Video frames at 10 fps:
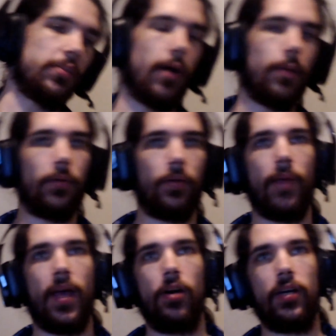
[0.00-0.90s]
popular
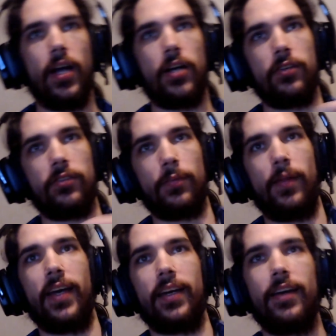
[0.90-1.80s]
male characters from
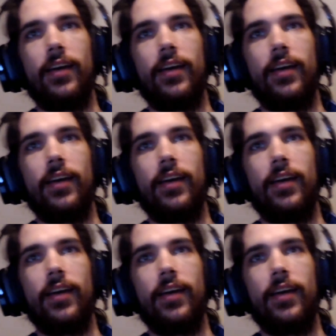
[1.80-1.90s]
like